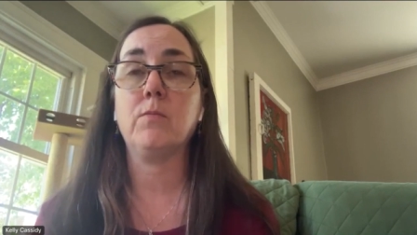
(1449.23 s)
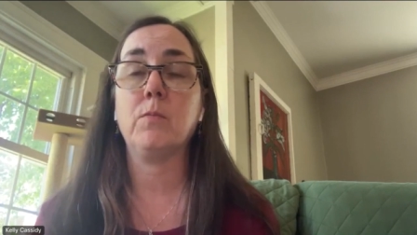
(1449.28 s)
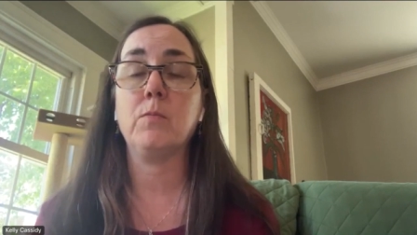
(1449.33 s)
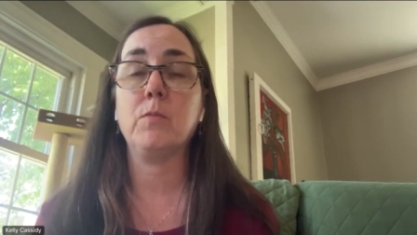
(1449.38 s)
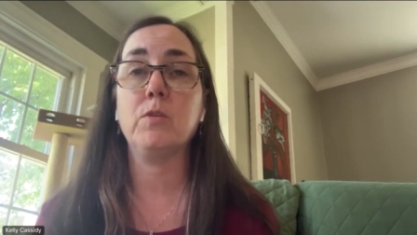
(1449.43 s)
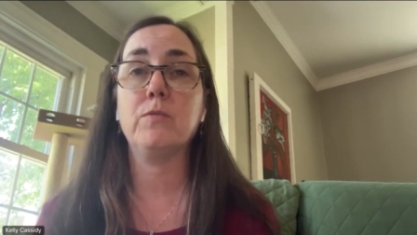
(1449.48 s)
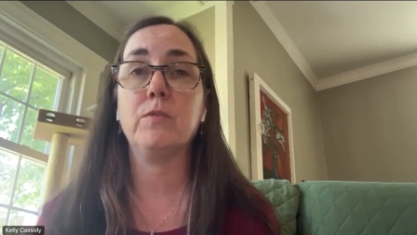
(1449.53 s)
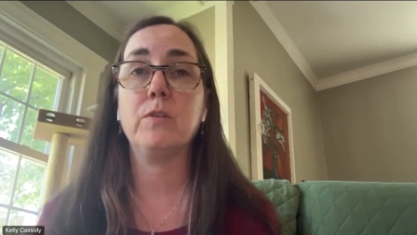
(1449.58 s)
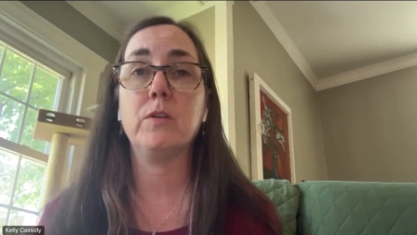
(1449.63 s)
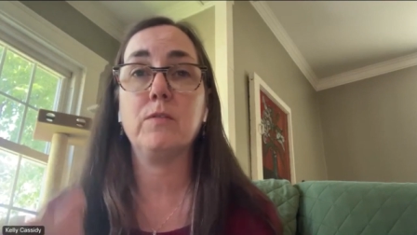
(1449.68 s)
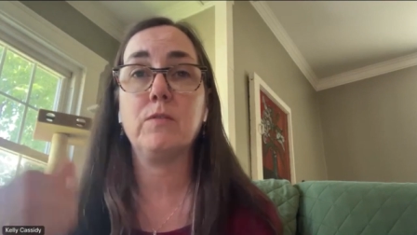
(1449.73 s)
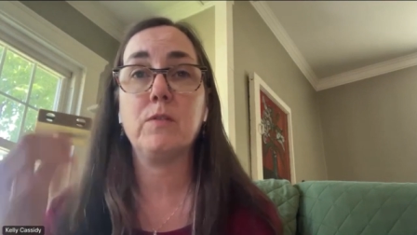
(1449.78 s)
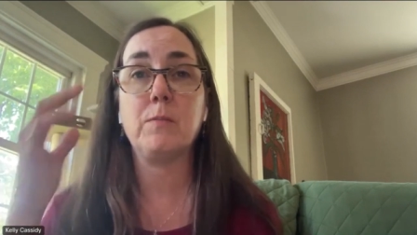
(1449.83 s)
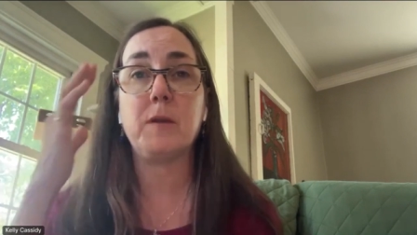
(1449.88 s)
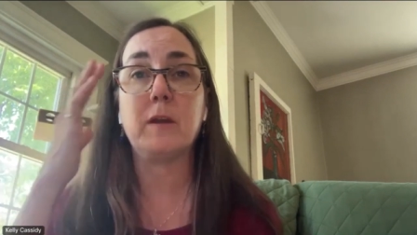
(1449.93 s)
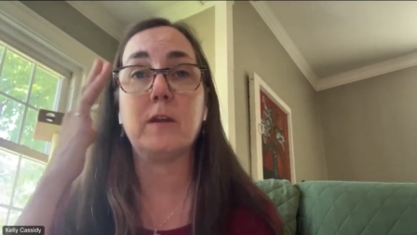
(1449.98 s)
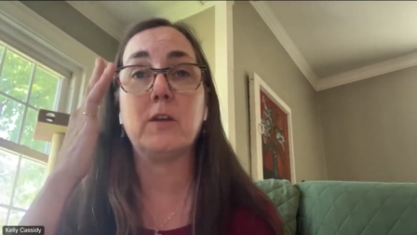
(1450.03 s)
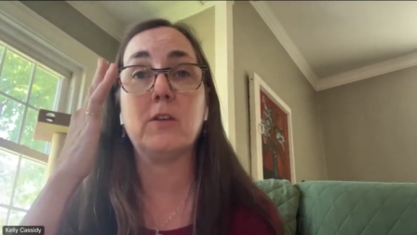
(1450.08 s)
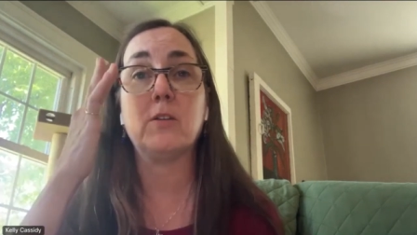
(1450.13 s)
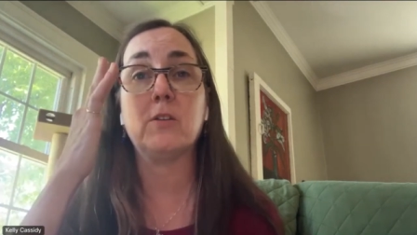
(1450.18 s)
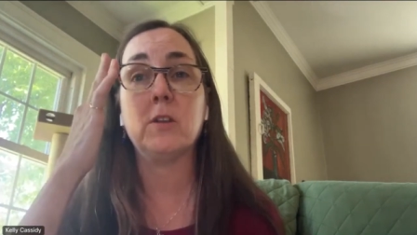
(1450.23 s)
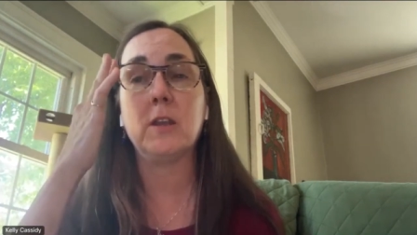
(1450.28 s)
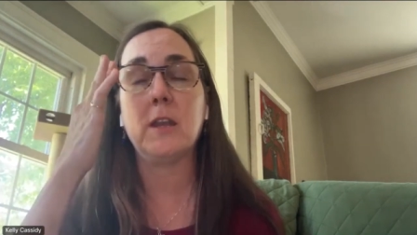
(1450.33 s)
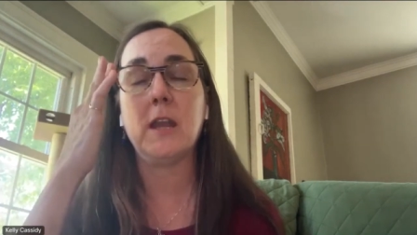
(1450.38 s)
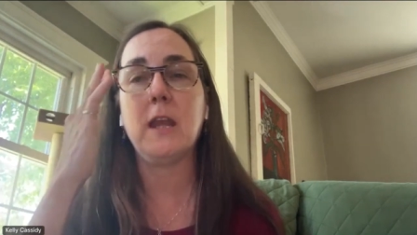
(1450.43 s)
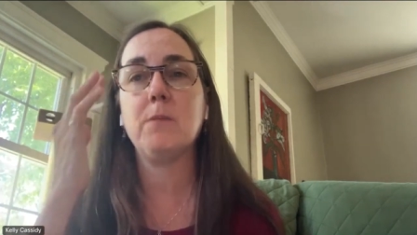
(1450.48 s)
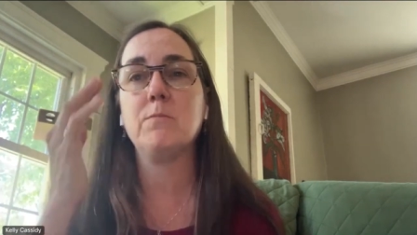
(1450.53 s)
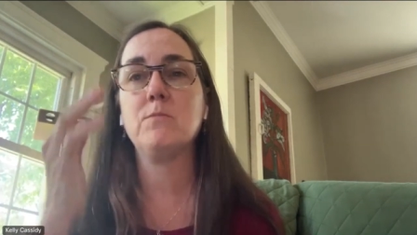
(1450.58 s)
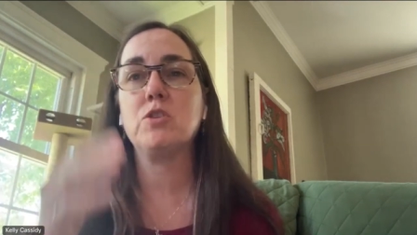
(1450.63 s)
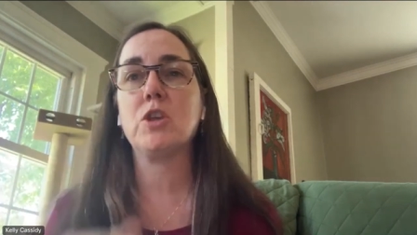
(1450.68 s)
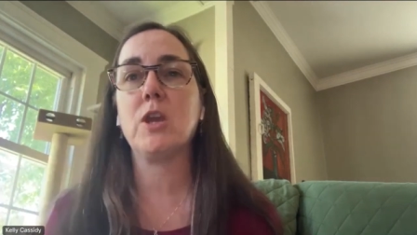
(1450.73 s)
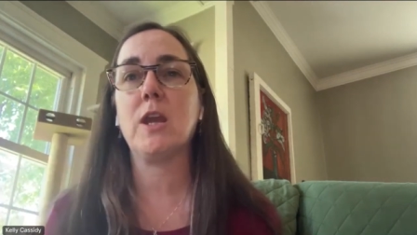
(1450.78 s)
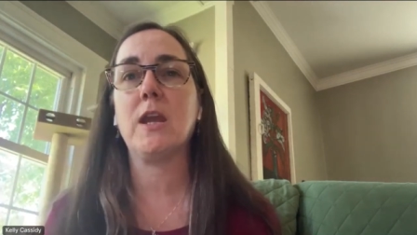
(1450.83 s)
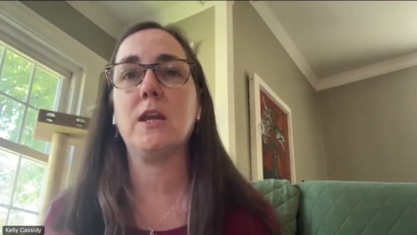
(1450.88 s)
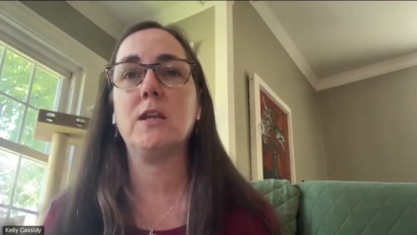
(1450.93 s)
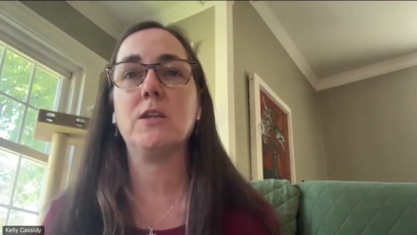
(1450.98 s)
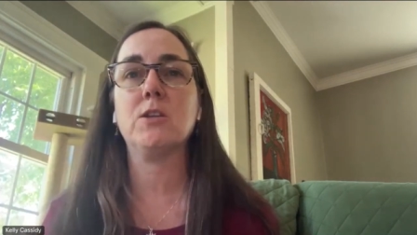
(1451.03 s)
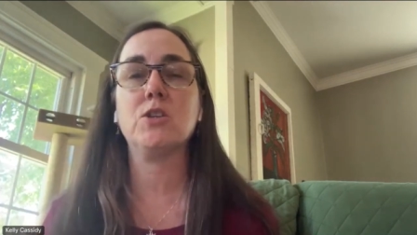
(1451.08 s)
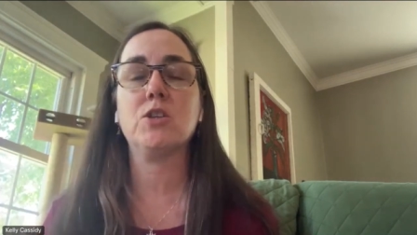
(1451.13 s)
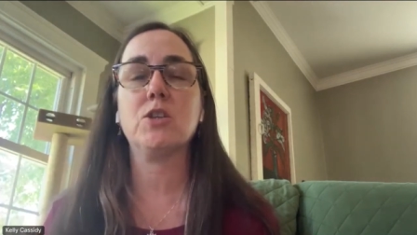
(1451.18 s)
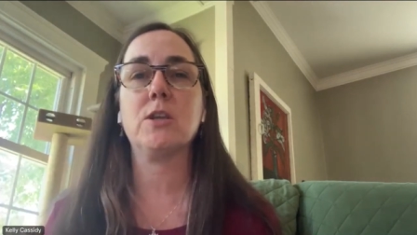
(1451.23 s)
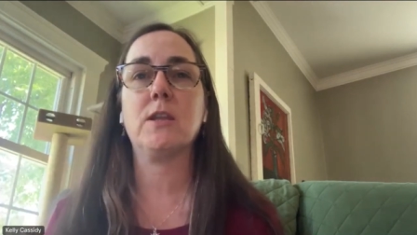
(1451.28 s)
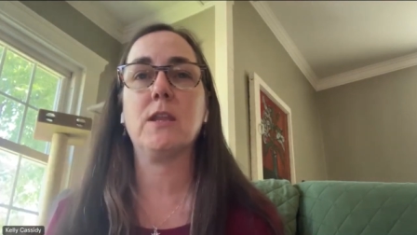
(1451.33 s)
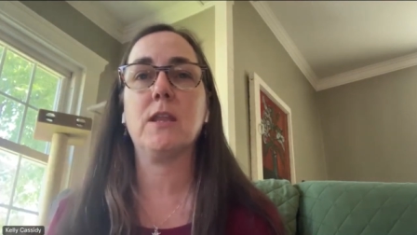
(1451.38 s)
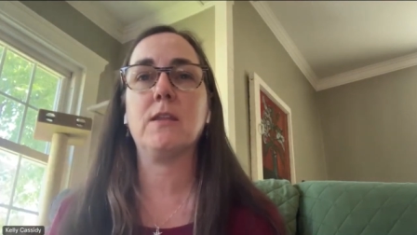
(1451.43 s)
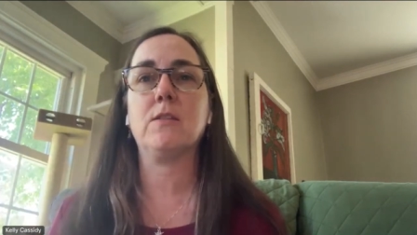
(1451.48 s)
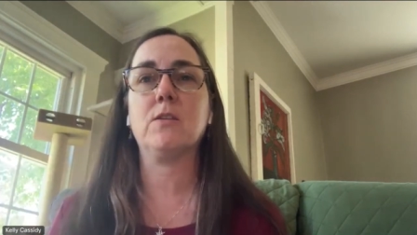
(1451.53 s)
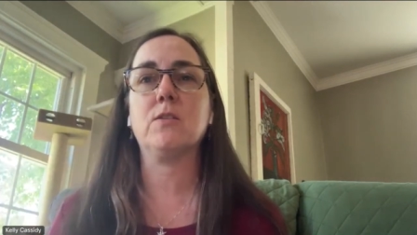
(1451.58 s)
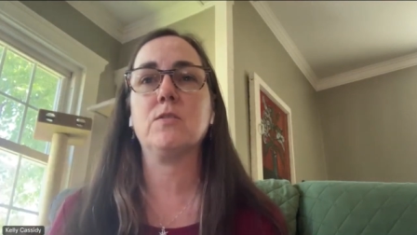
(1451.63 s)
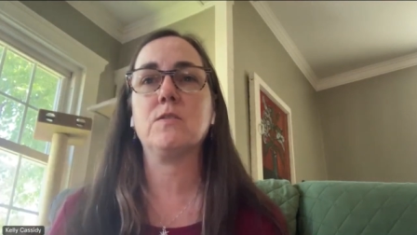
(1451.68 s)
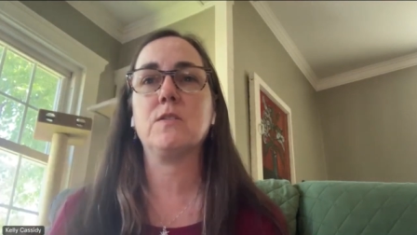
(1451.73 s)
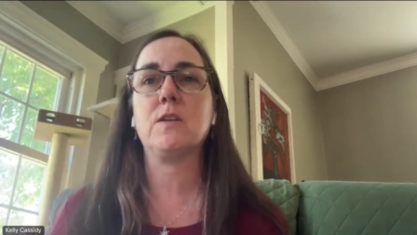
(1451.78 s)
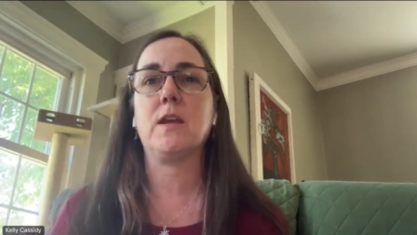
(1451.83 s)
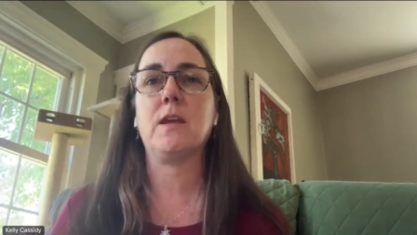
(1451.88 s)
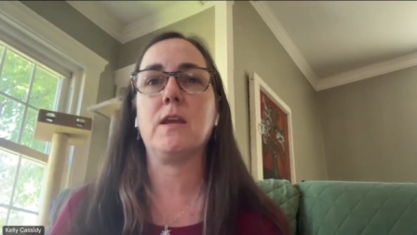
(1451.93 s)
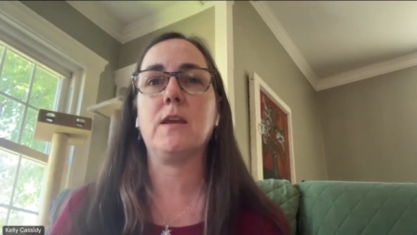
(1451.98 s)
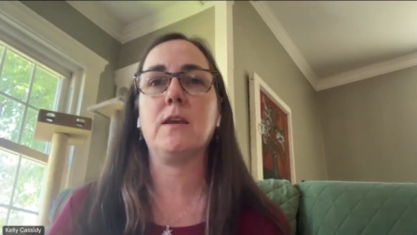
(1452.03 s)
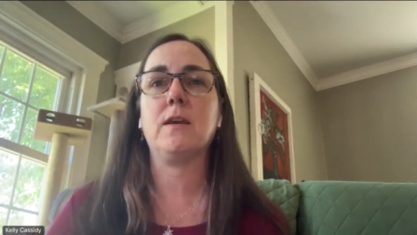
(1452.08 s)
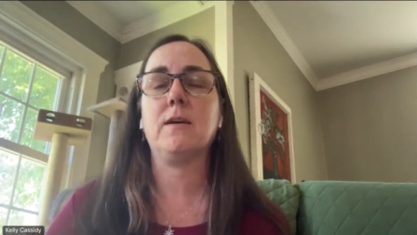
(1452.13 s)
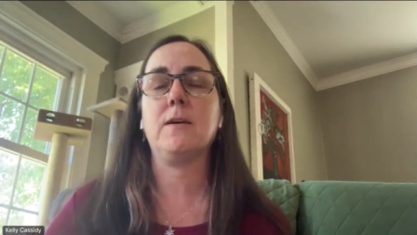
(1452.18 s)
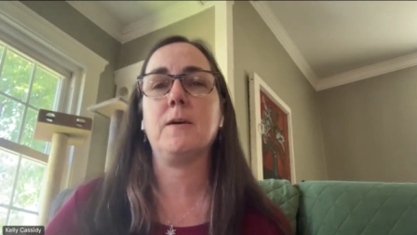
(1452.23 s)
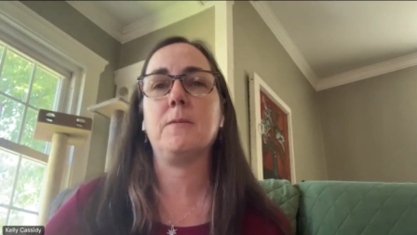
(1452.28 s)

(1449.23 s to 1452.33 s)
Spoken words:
removal of the barrier to name change, and then there's a